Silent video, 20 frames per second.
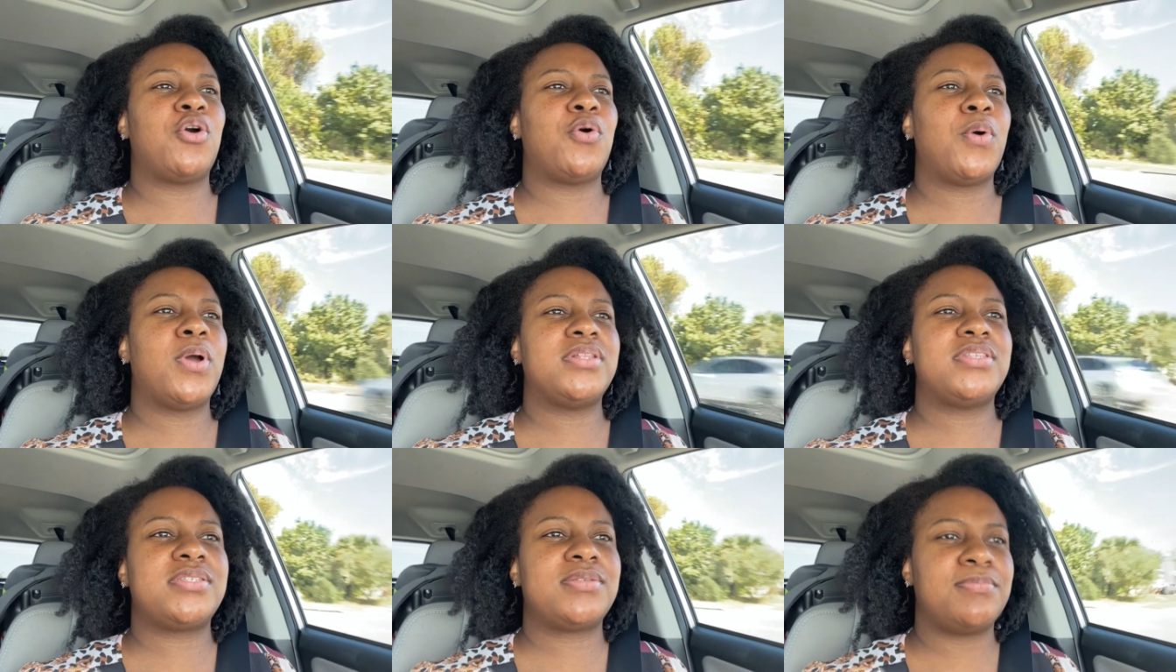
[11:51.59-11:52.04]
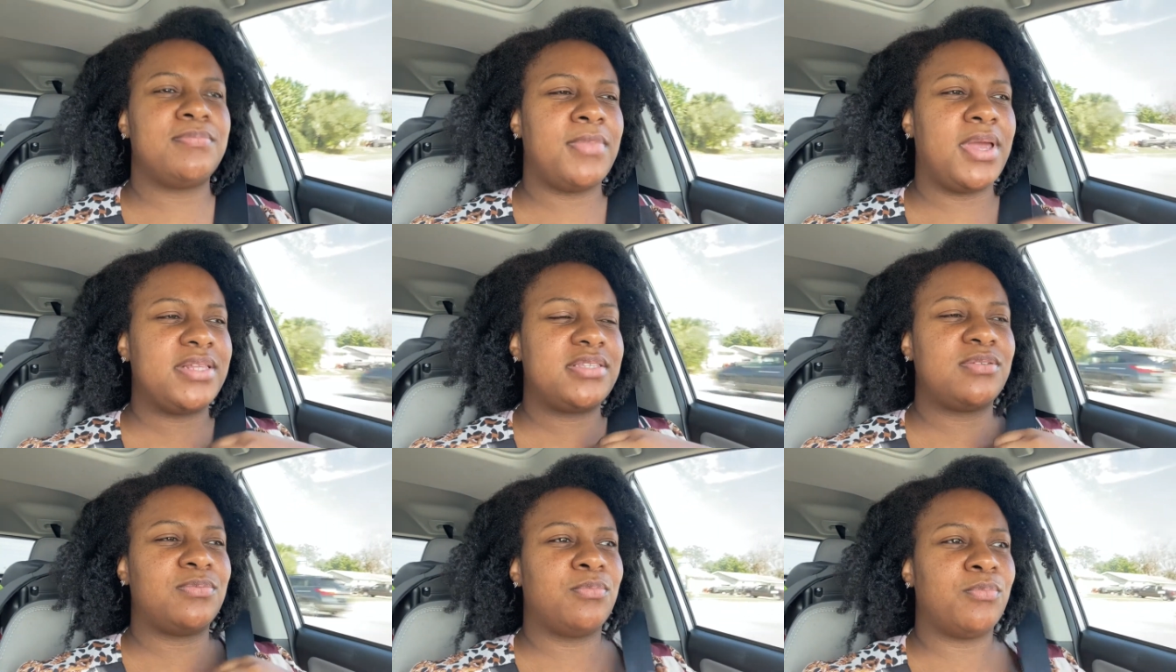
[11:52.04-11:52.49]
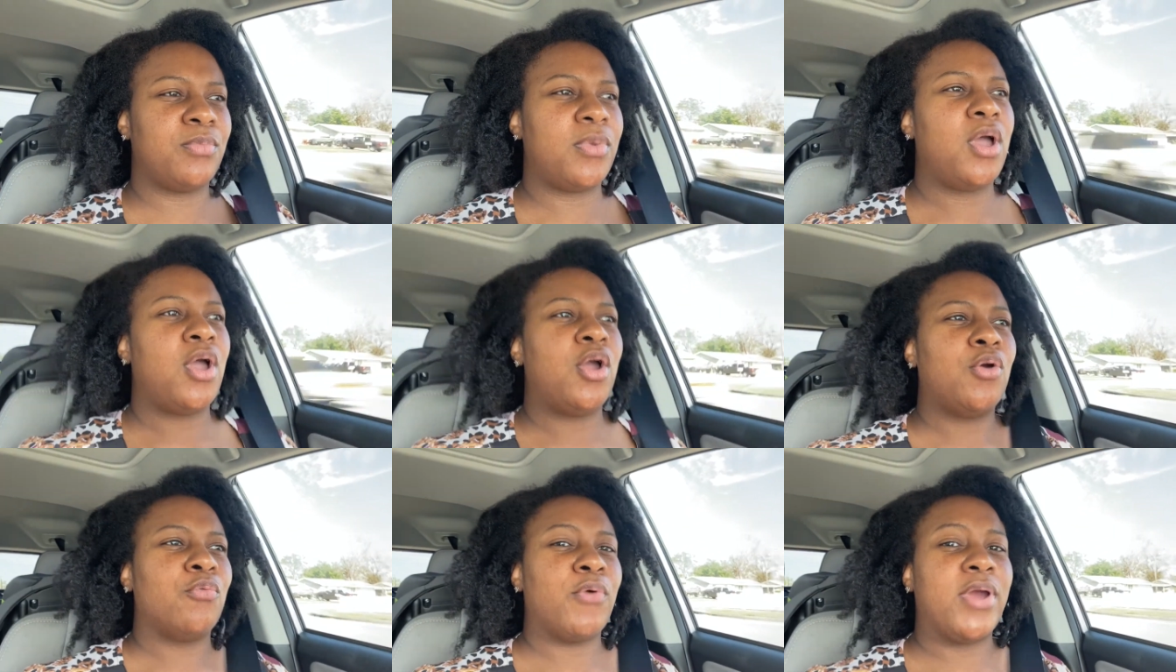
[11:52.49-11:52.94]
who had made some
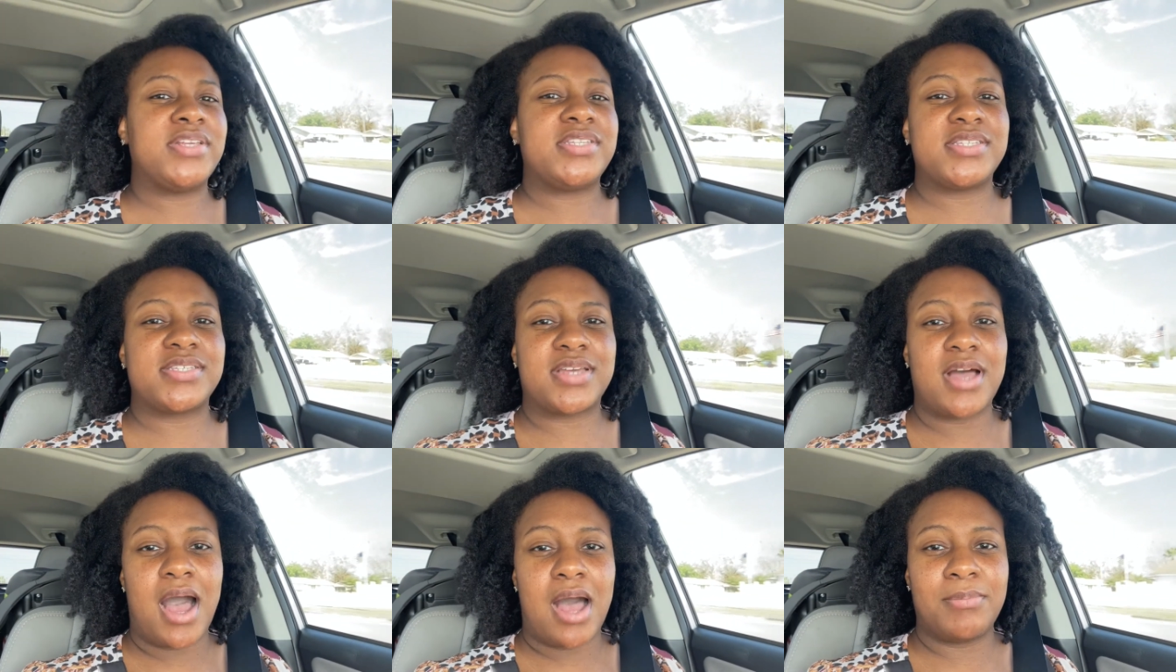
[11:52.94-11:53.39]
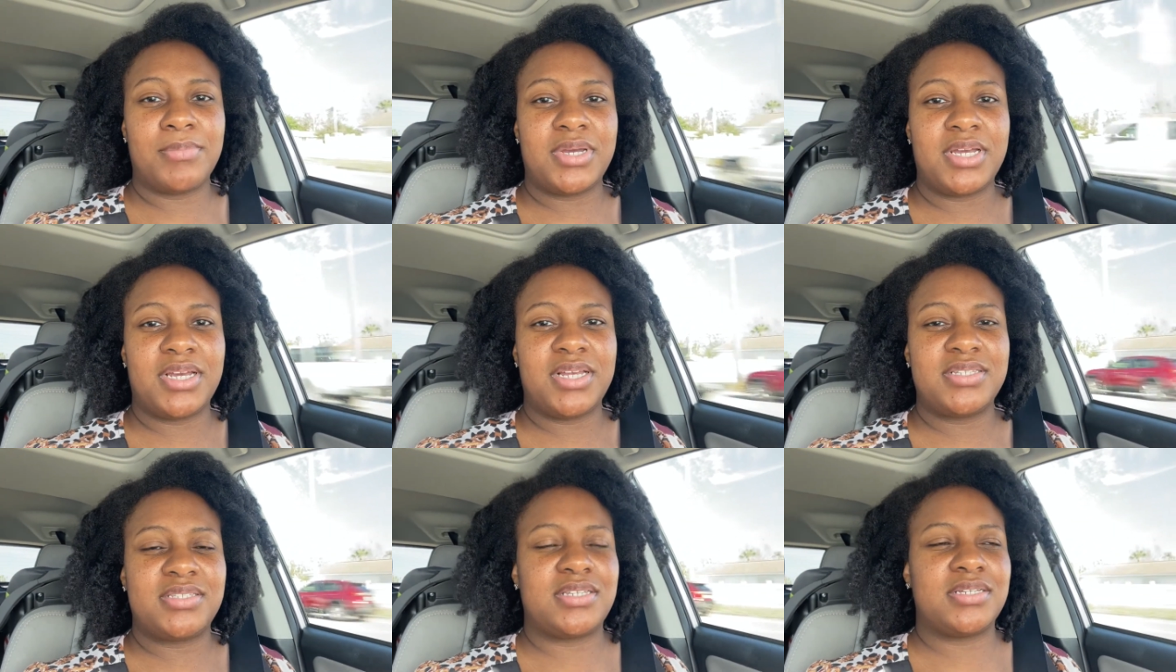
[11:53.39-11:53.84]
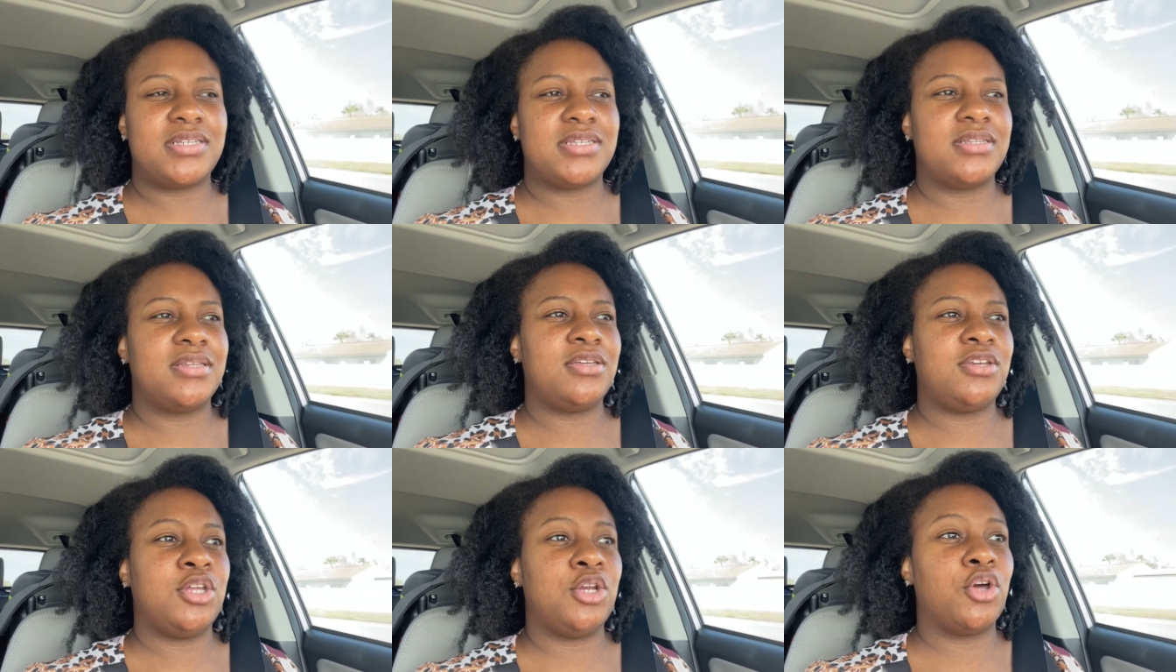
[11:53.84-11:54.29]
racist comments,
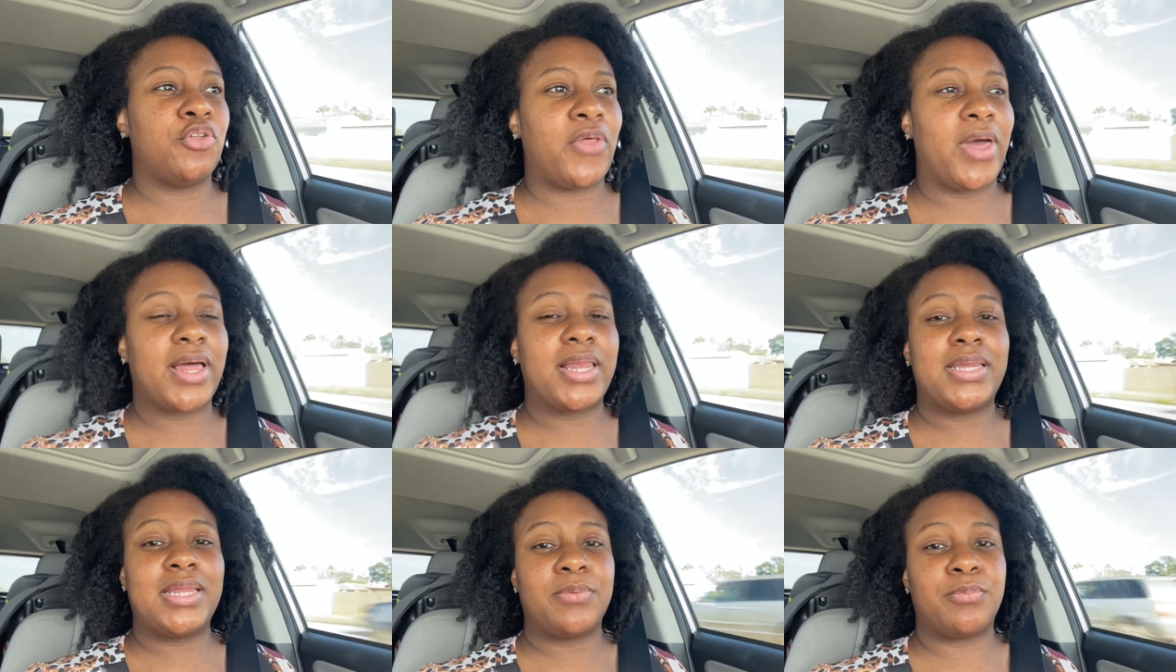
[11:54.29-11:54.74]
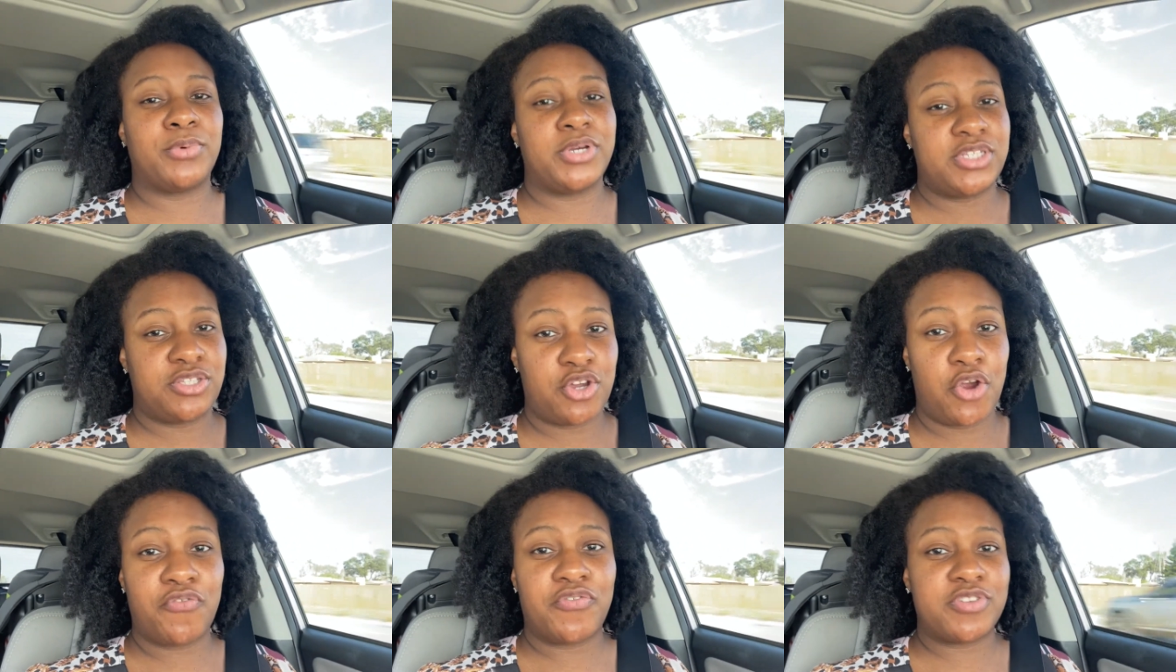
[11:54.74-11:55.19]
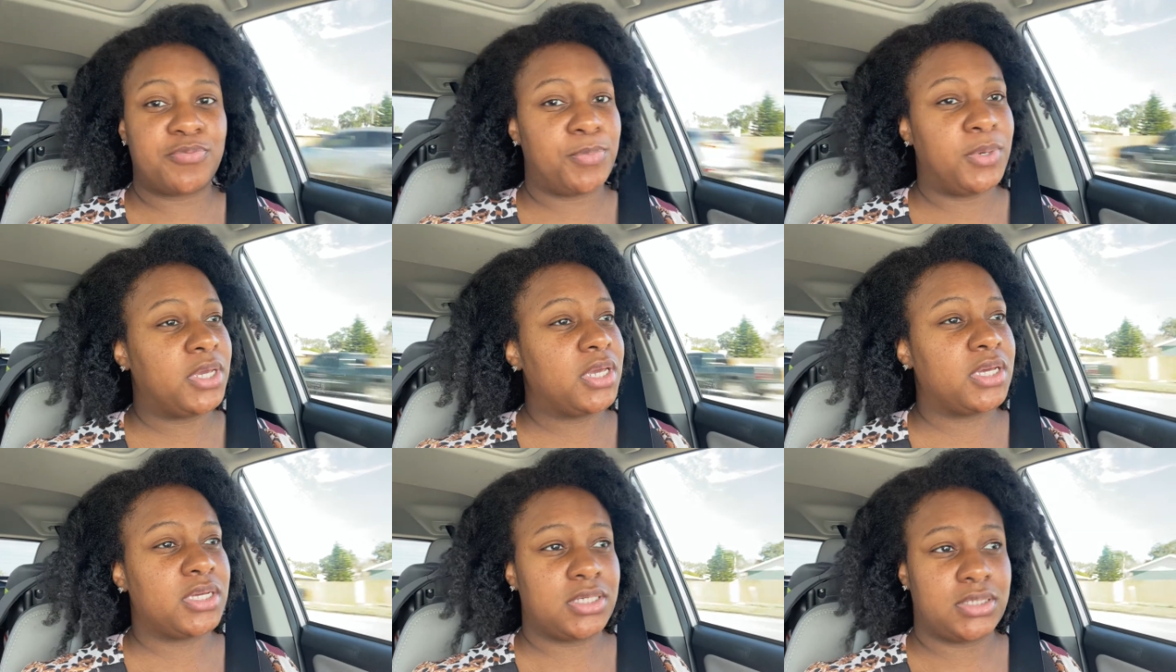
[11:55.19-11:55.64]
and, you know, that clip resurfaced
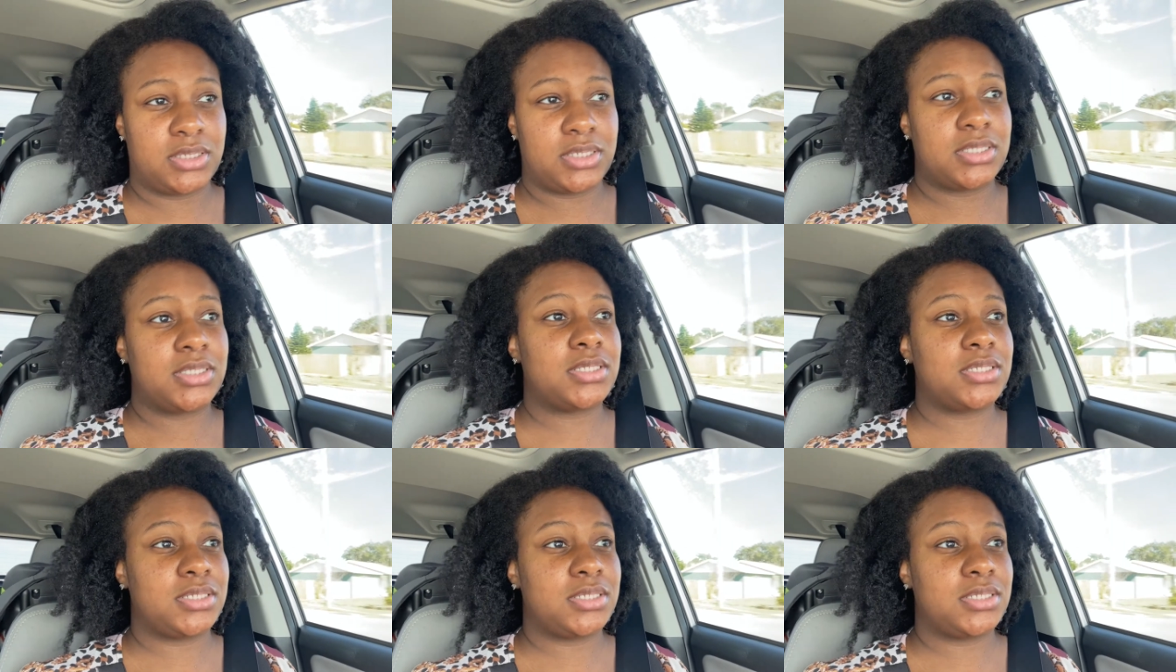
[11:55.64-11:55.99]
because,